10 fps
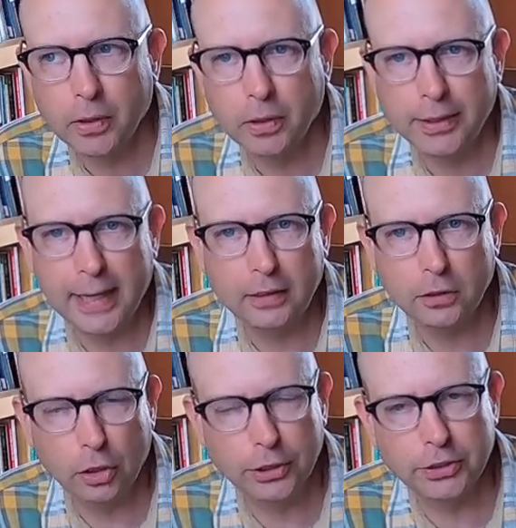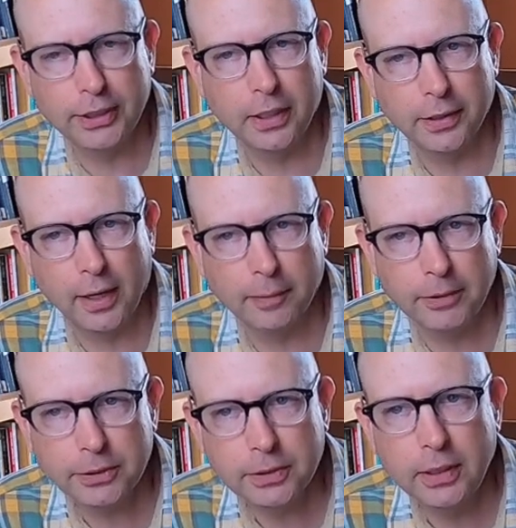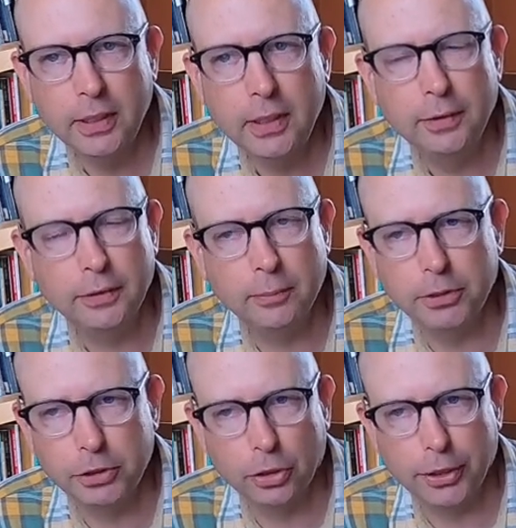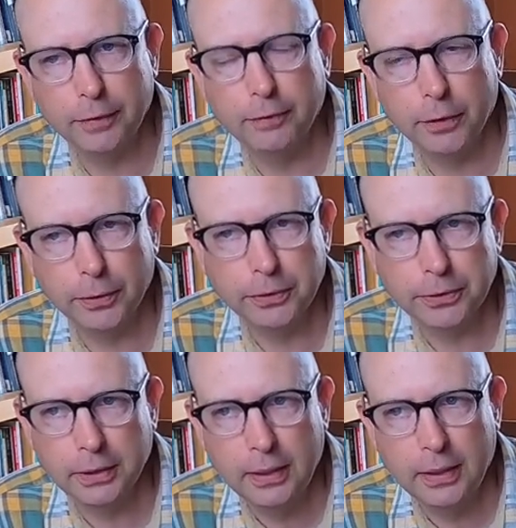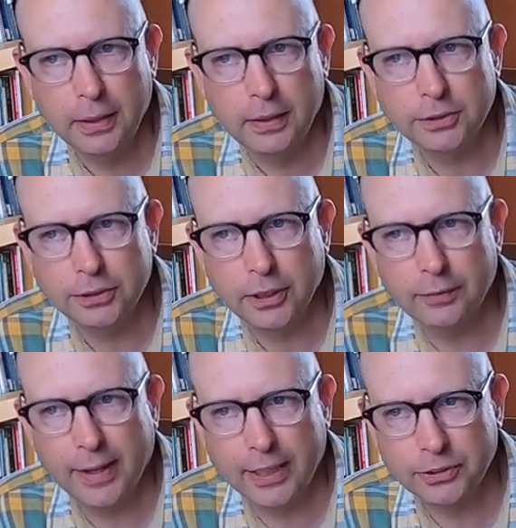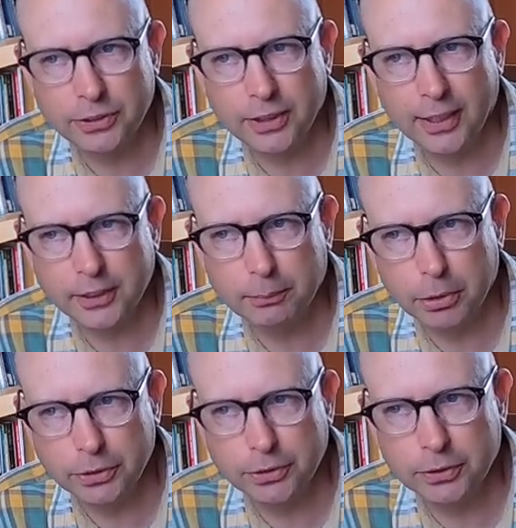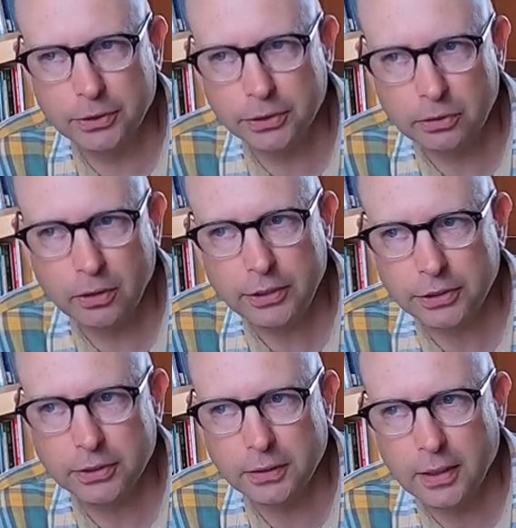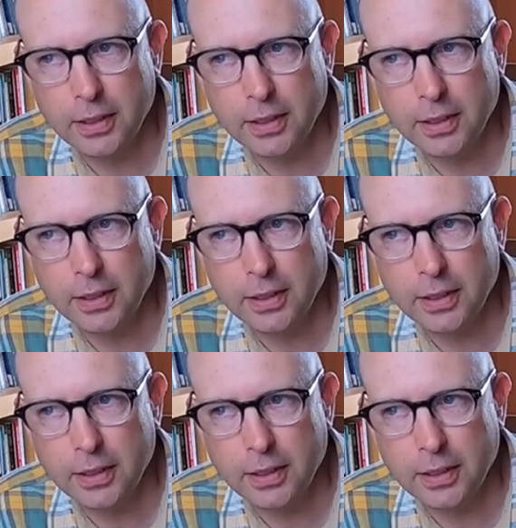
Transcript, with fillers: are now largely anonymous to the majority of voters instead of exercising personal discretion,